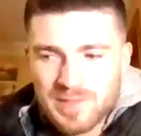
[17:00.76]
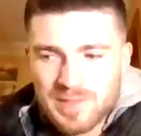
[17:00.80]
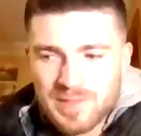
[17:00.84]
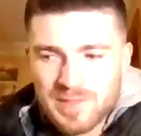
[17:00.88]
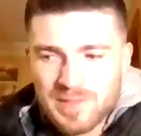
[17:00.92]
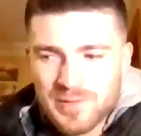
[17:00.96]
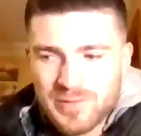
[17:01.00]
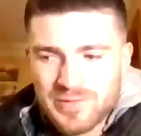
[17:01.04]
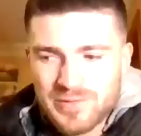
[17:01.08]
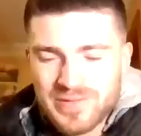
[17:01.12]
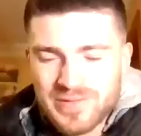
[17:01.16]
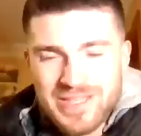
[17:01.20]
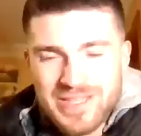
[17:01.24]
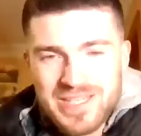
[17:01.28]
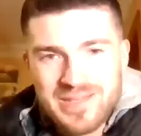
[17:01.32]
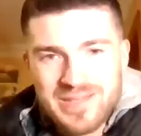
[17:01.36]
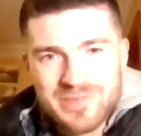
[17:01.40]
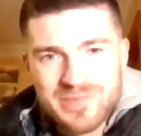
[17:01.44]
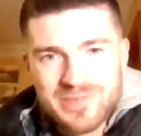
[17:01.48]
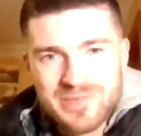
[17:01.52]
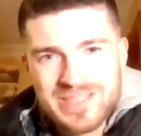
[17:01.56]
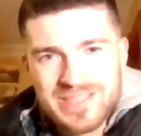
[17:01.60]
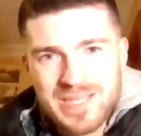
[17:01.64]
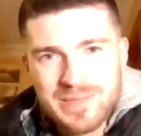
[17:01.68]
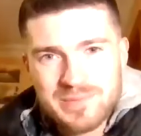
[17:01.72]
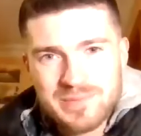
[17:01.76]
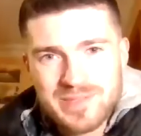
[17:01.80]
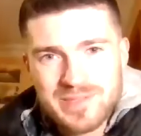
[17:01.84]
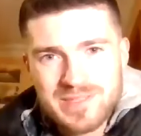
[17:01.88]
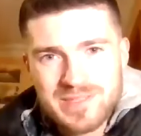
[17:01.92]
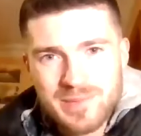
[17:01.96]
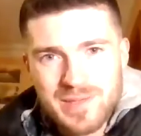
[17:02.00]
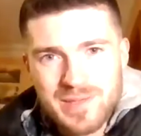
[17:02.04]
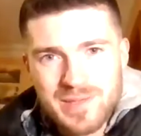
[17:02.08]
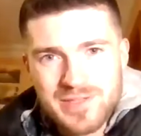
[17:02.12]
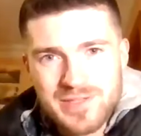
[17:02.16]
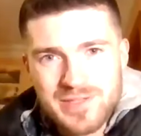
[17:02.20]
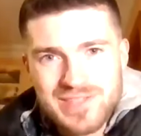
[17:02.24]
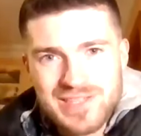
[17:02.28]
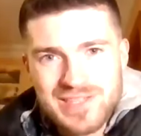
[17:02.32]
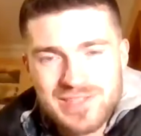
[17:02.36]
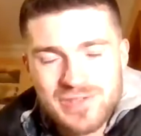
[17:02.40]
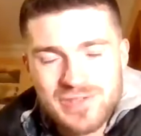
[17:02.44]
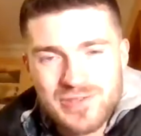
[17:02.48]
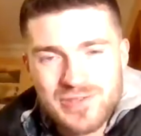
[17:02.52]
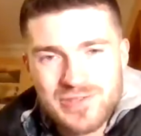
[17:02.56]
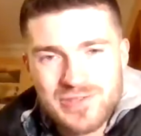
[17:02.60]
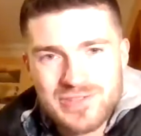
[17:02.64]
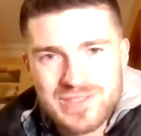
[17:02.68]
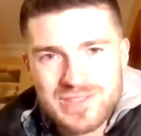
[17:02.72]
about teams adapting to players at
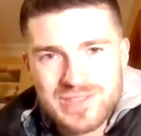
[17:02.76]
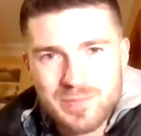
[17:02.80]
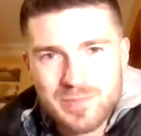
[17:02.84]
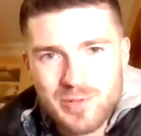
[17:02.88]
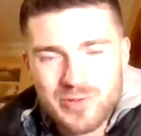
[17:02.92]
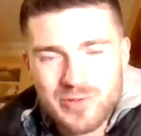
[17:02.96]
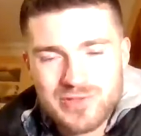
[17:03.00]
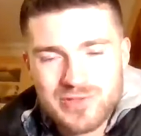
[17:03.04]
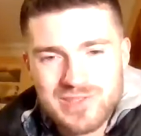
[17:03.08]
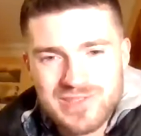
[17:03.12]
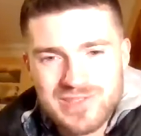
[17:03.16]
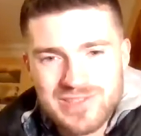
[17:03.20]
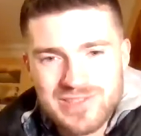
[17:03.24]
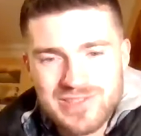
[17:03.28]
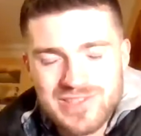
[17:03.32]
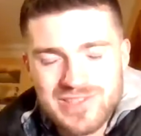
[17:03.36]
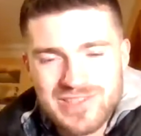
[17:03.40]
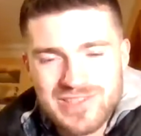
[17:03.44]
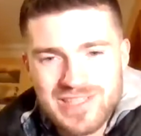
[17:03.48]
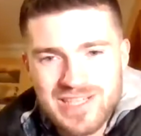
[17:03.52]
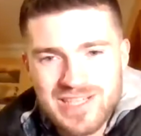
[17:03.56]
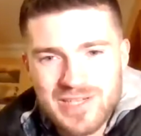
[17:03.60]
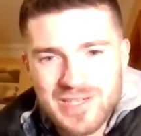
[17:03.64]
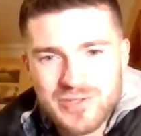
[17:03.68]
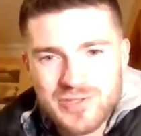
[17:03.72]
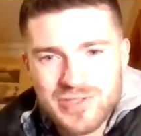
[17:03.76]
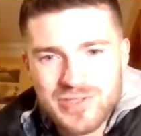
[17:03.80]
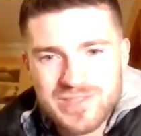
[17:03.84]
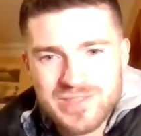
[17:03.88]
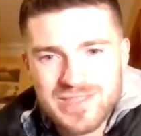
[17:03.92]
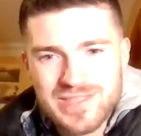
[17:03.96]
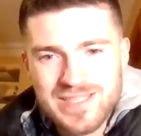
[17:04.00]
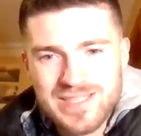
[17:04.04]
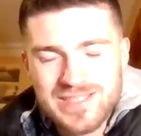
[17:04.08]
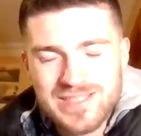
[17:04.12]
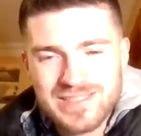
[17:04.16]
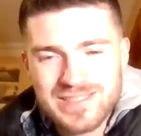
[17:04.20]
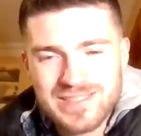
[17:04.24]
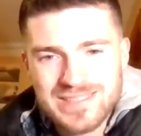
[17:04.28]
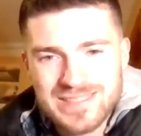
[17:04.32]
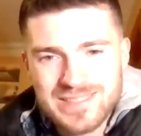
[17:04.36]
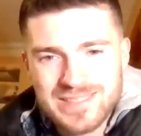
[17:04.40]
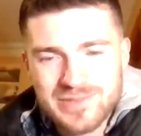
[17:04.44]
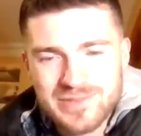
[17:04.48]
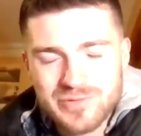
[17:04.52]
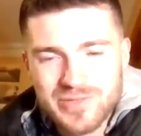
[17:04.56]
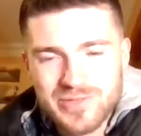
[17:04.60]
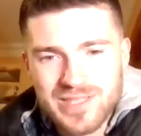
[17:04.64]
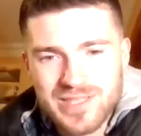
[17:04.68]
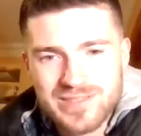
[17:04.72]
their disposal, you look at Argentina,
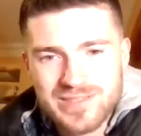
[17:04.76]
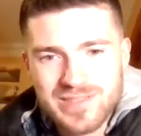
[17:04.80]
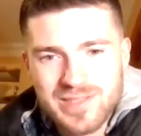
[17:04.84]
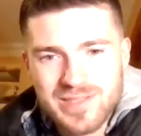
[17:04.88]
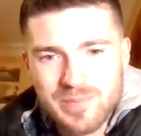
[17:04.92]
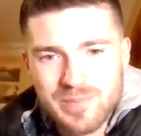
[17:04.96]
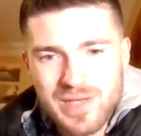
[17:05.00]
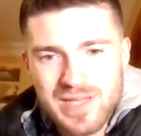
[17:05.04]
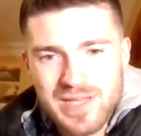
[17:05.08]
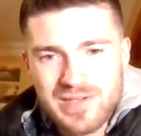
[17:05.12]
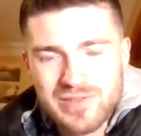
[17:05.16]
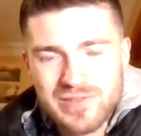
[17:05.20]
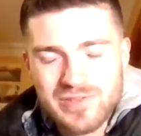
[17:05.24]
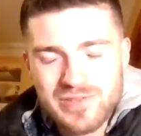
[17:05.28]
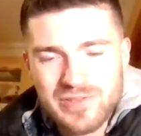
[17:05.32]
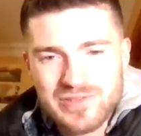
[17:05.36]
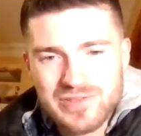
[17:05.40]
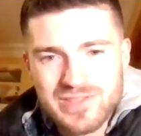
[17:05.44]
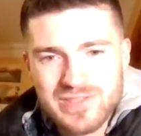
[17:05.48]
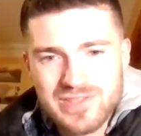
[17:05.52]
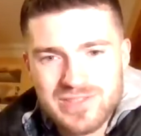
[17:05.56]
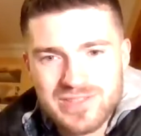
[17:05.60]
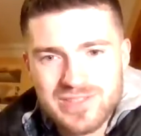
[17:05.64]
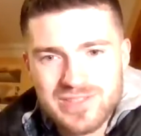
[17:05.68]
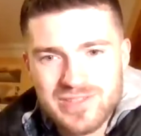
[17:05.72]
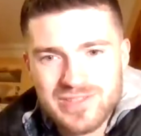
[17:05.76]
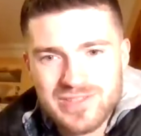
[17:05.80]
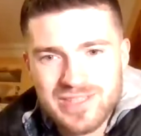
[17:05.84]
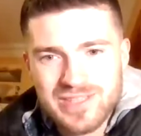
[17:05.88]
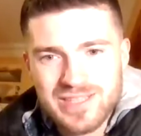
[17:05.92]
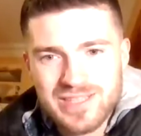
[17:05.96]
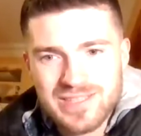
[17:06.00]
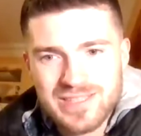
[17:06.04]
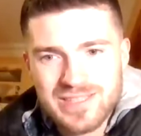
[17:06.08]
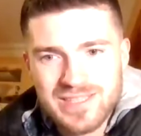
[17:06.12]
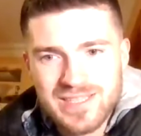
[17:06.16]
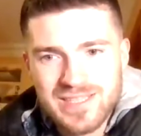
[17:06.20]
France's competitors on Sunday.